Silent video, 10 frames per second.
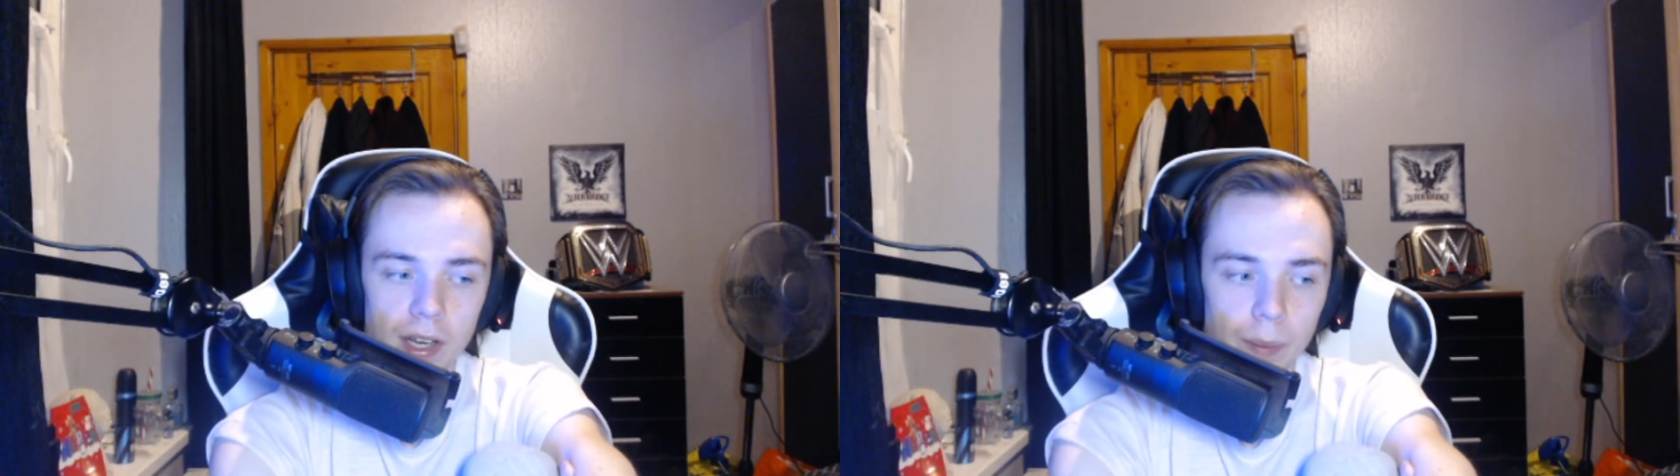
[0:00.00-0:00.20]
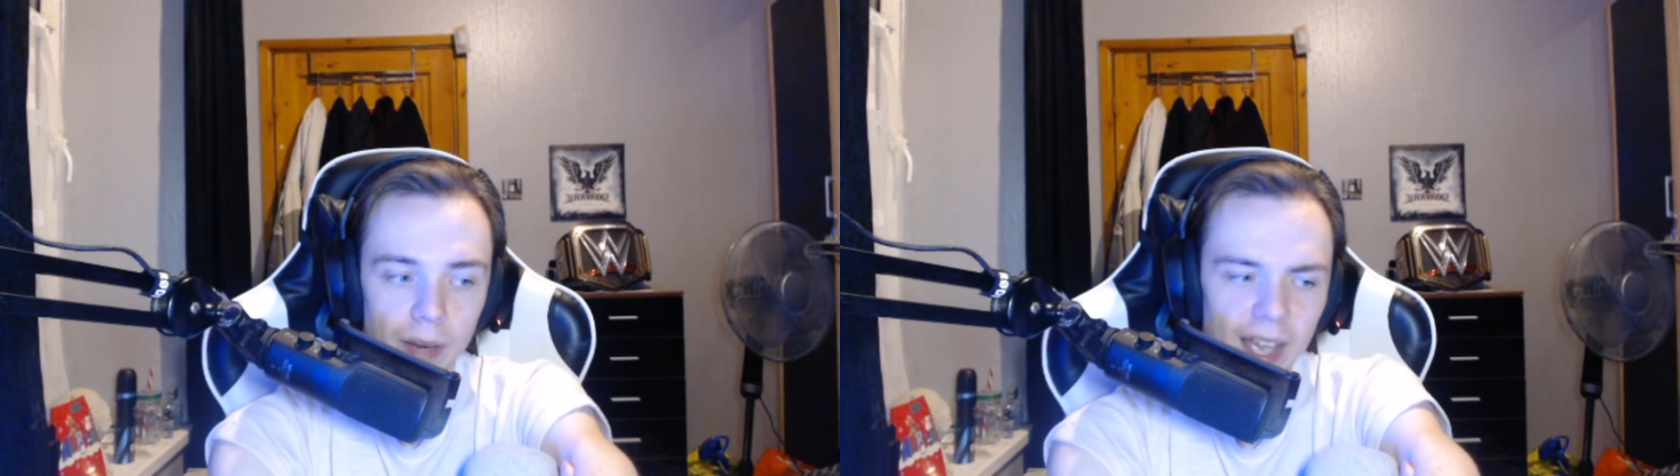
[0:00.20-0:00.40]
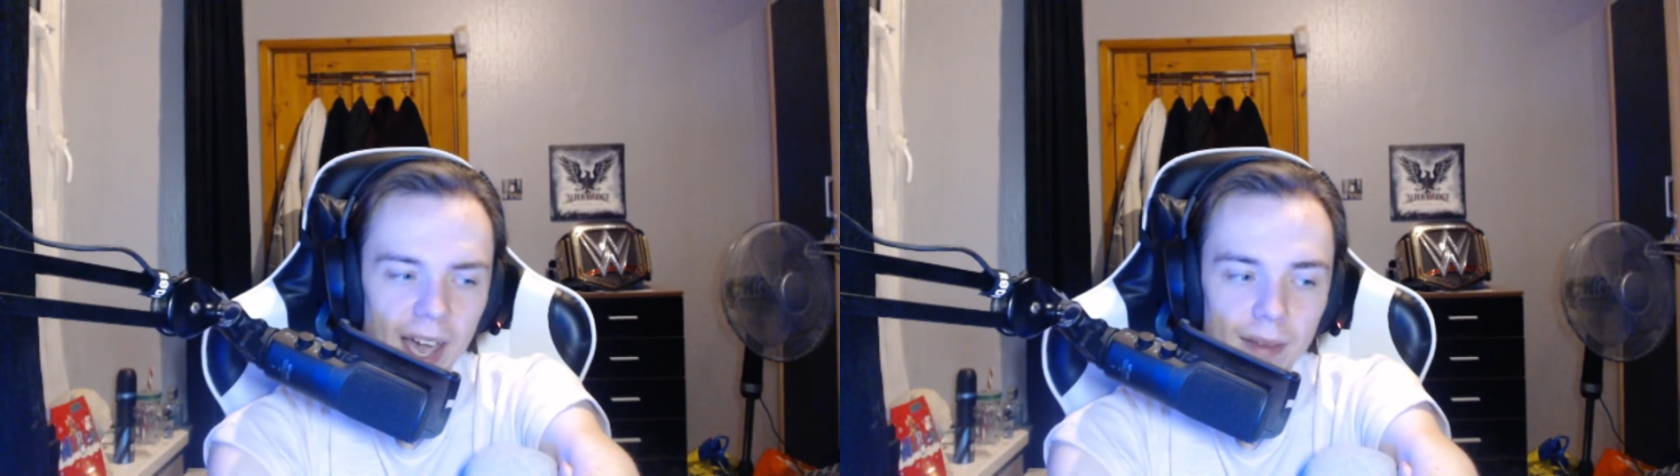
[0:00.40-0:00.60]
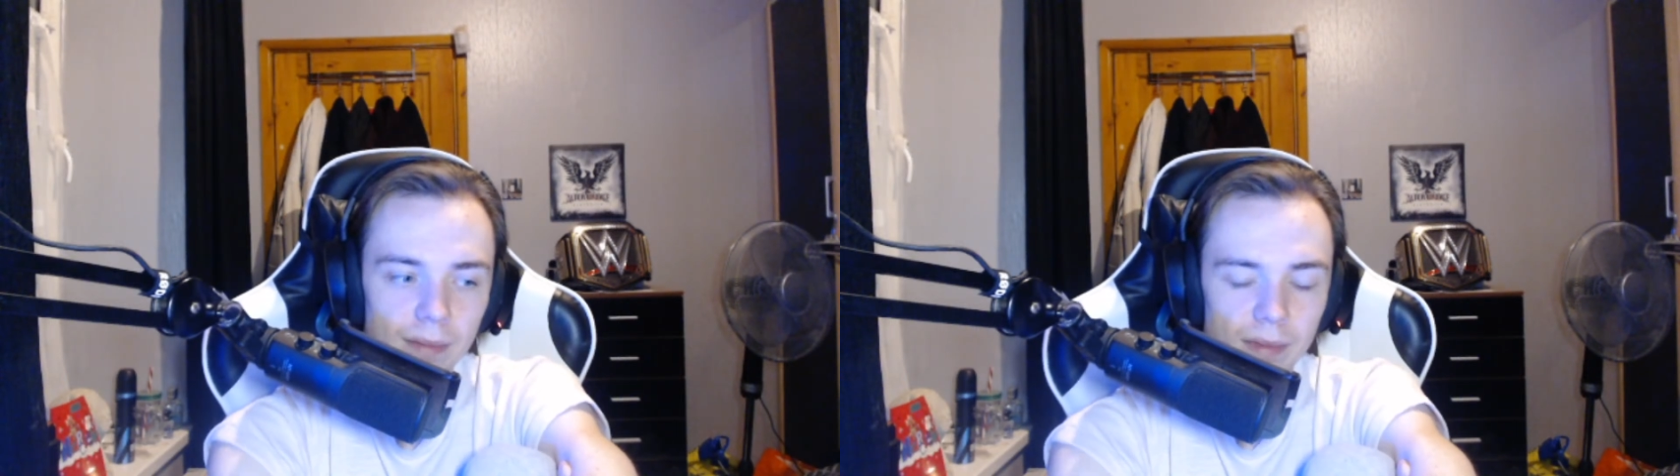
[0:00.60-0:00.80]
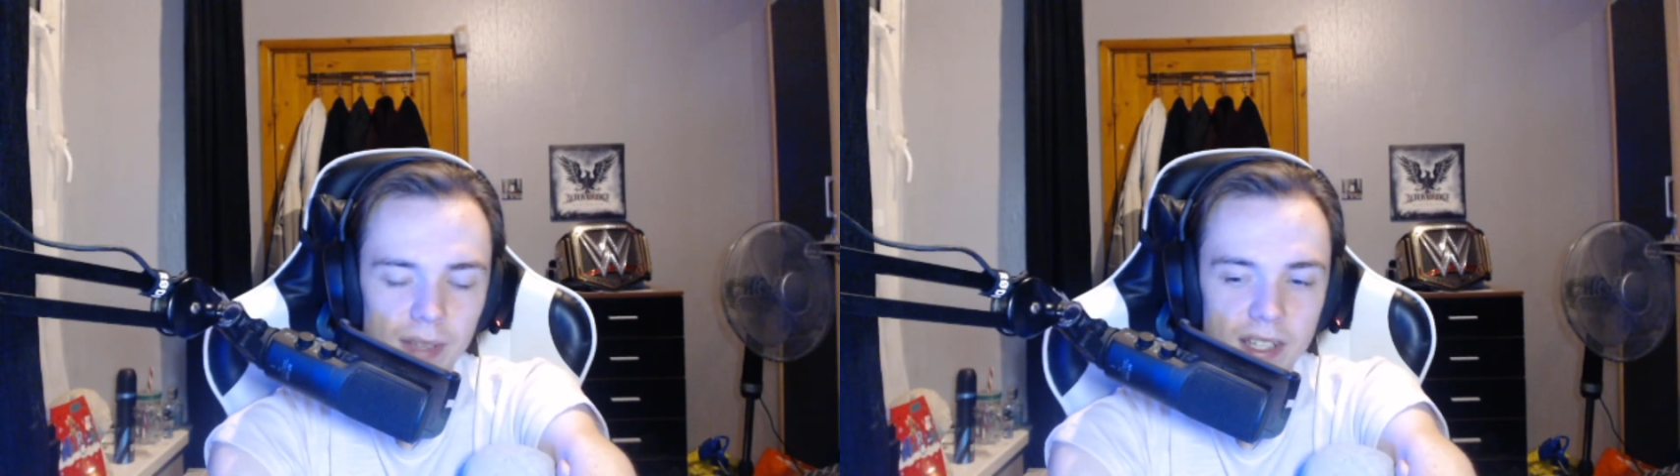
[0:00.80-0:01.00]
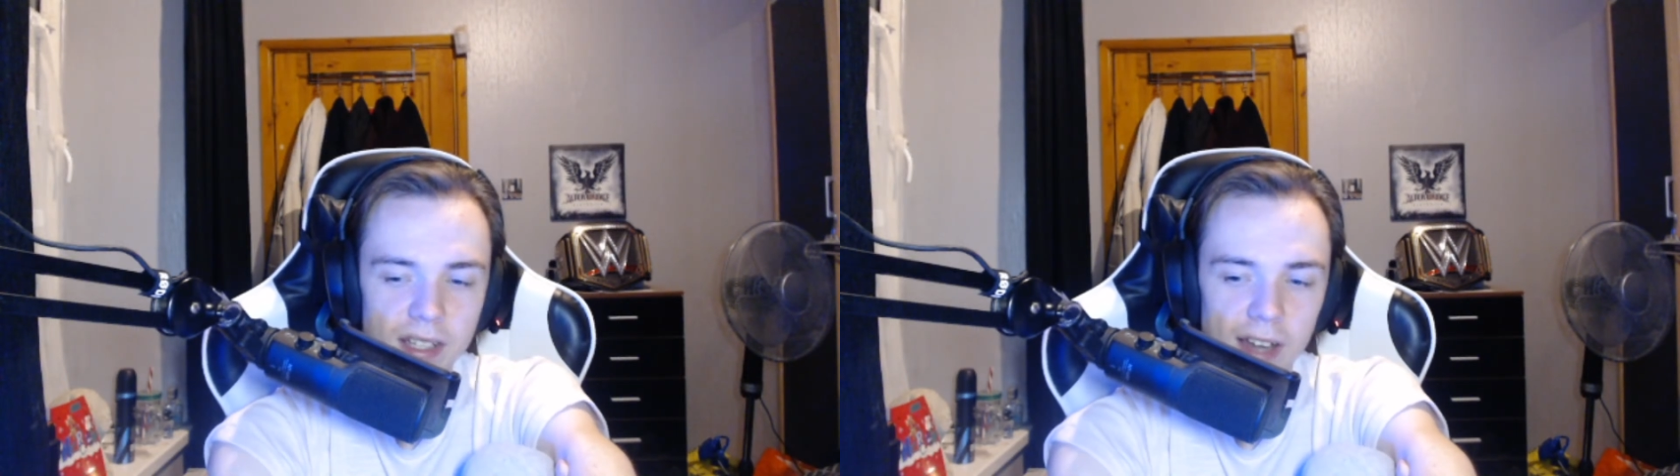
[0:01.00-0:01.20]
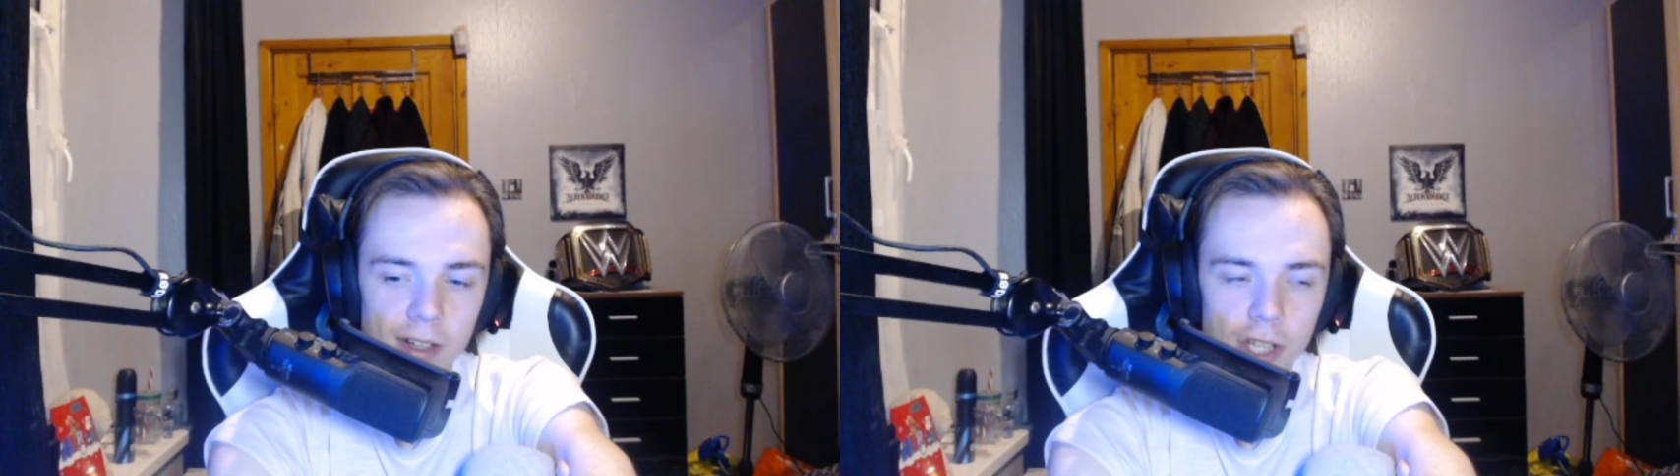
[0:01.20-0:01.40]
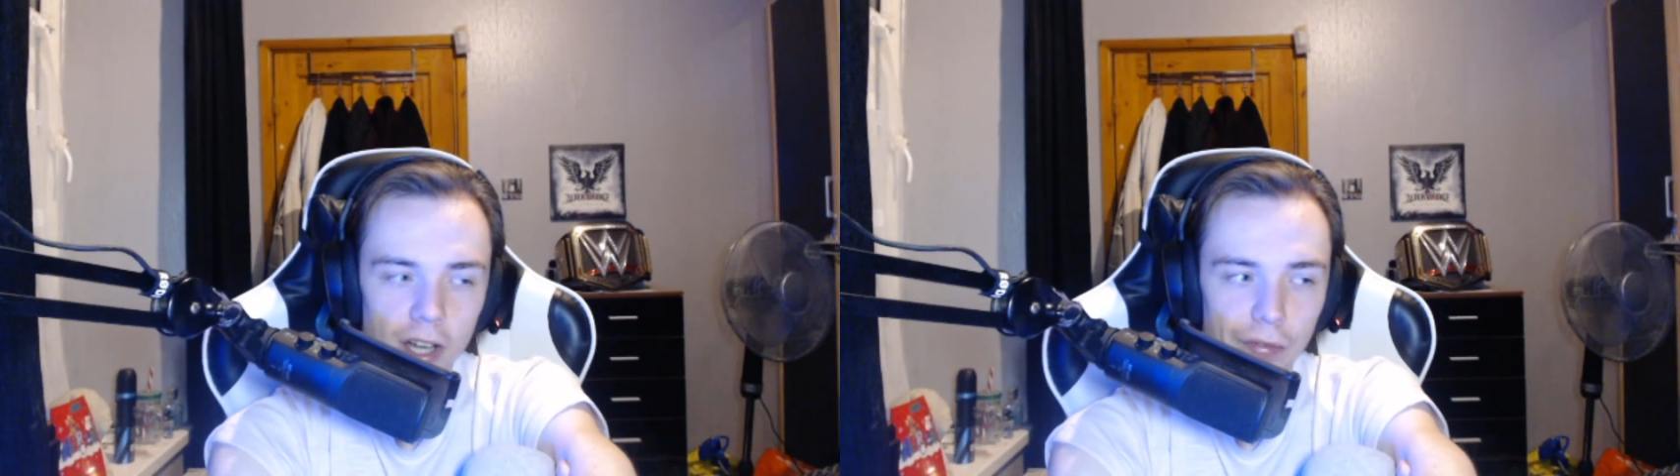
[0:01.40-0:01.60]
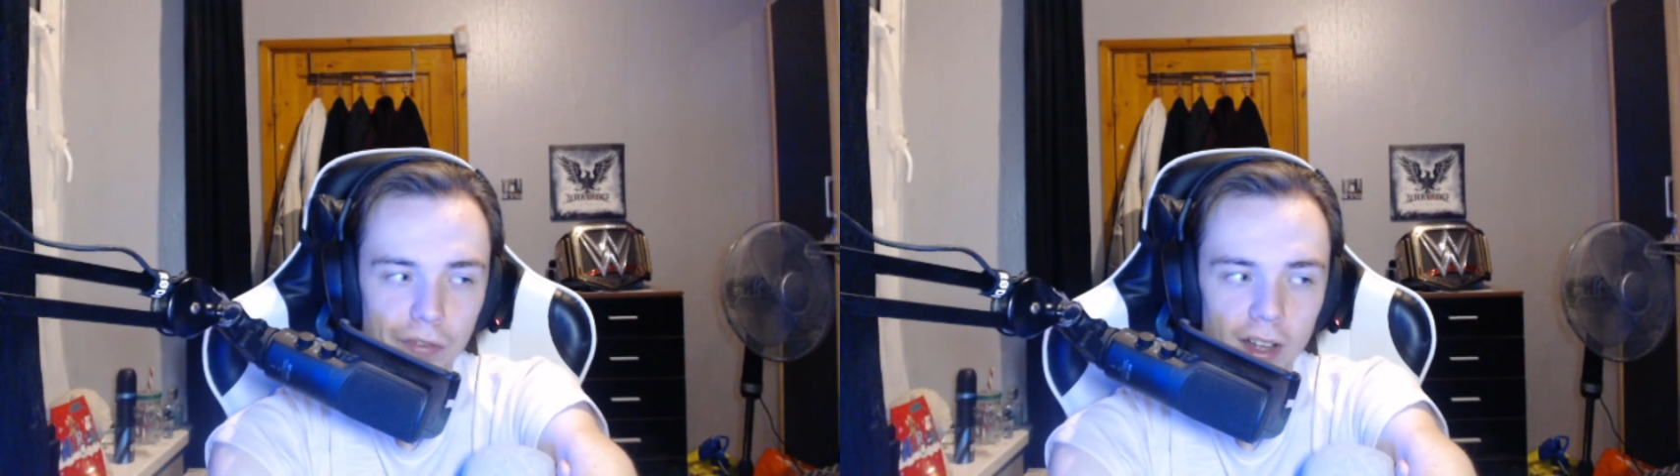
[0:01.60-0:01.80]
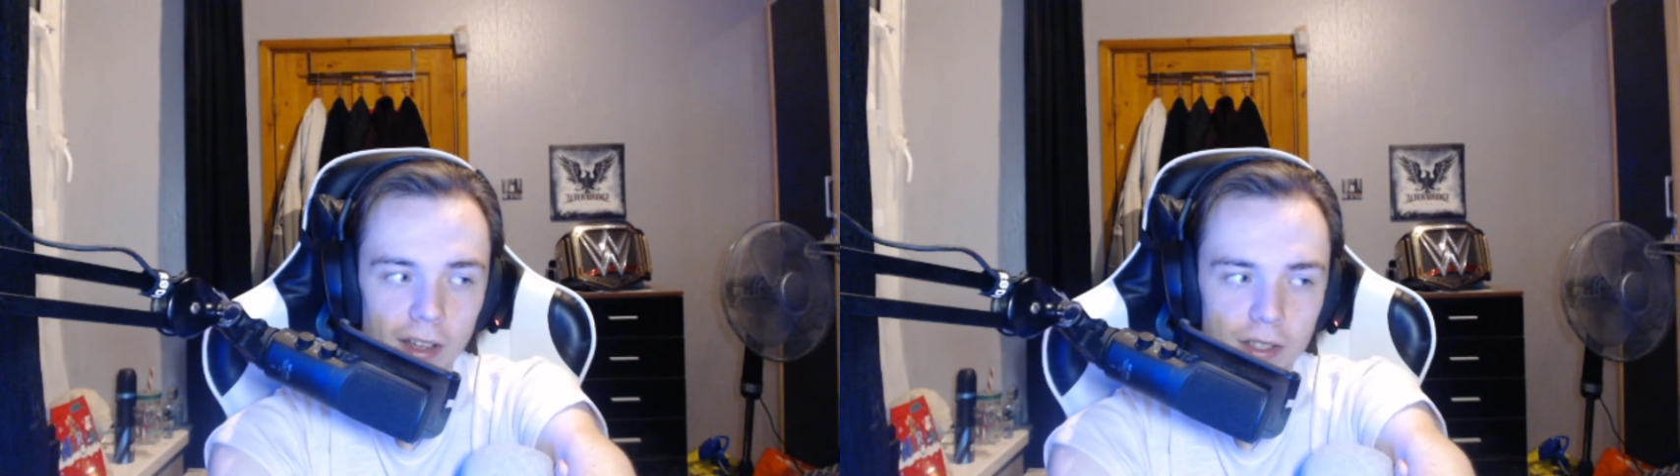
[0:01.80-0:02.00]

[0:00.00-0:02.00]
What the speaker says: But again, he's dating Charlotte Flair.